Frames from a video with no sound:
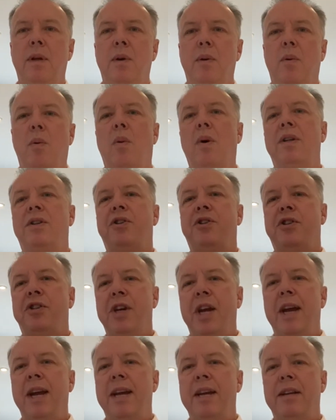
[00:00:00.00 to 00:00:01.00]
What's
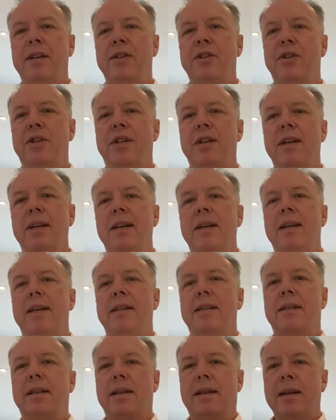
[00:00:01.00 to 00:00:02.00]
changed
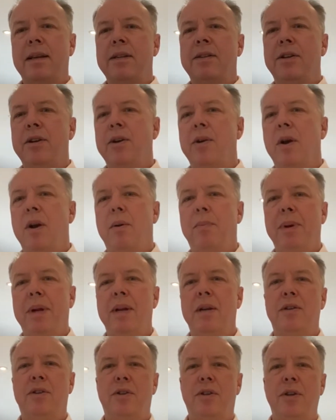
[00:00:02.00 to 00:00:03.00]
is the things that you're
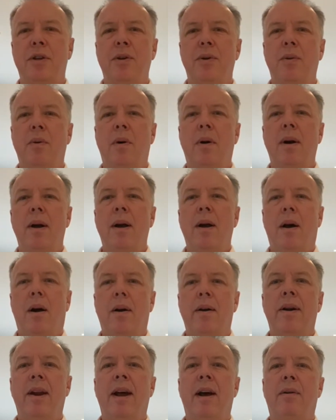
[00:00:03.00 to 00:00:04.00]
helping us do
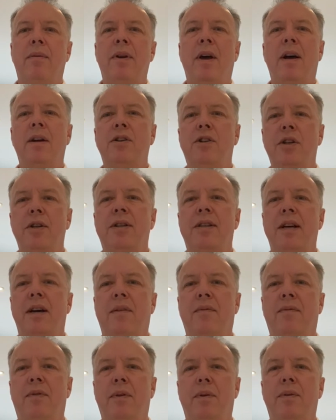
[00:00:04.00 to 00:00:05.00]
are now not just
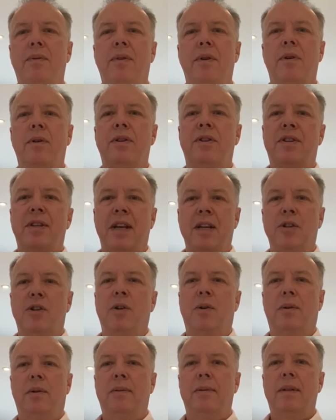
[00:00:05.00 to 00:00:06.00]
helpful, they're
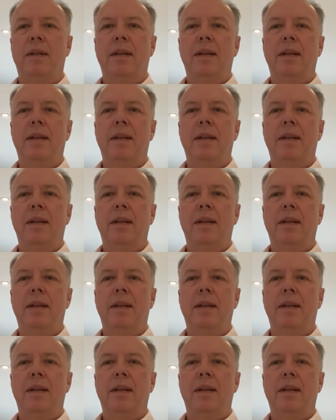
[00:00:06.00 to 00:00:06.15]
essential.